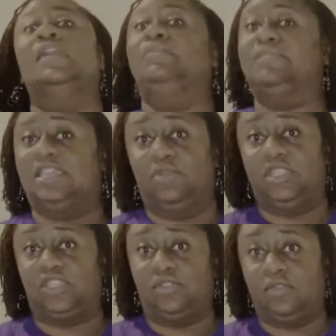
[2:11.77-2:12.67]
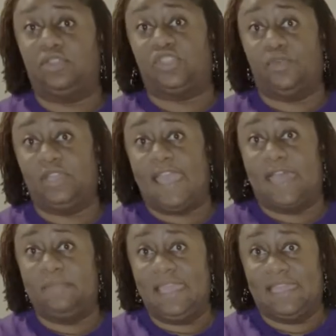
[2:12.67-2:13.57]
I'm going to tell you what the Sew It, Sewed
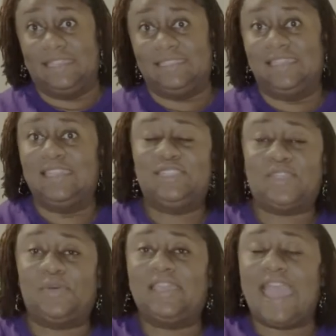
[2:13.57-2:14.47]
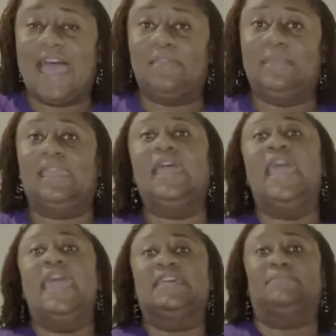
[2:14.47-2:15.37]
Academy is. Sew It Academy
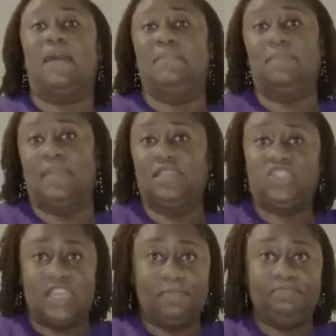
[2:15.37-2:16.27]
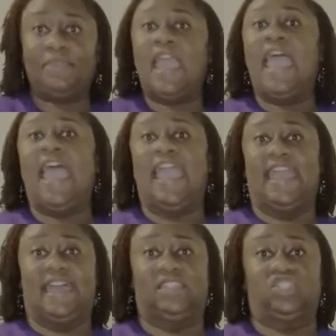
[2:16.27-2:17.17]
is by Mimi G.
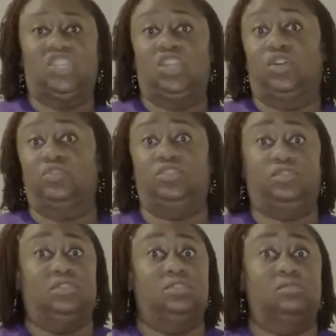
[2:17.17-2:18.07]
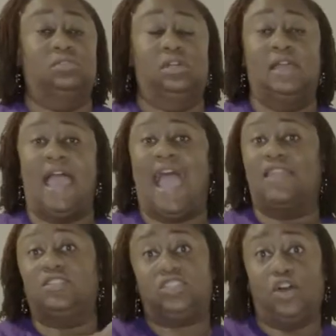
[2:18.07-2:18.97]
And she goes through
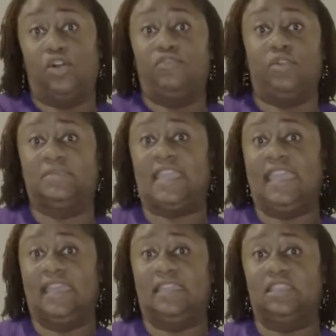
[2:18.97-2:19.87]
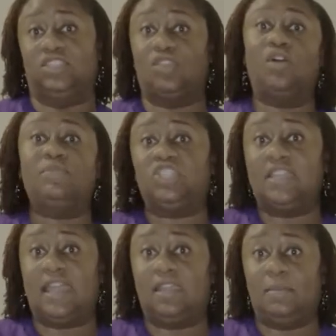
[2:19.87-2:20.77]
how to sew from taking the sewing
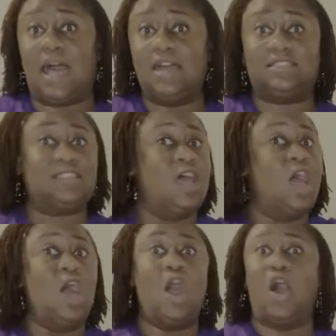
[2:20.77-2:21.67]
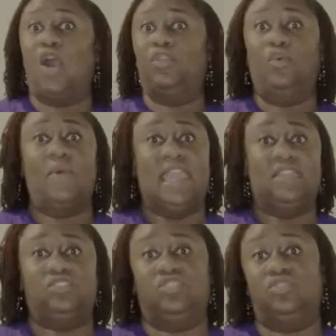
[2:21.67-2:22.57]
machine out of the box all the
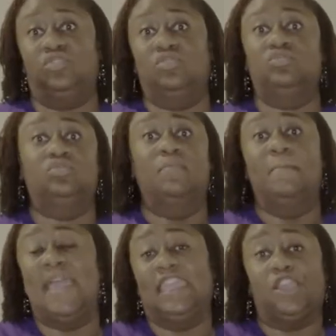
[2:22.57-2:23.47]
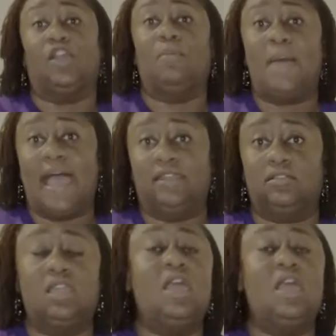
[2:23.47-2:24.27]
way to making your own pattern.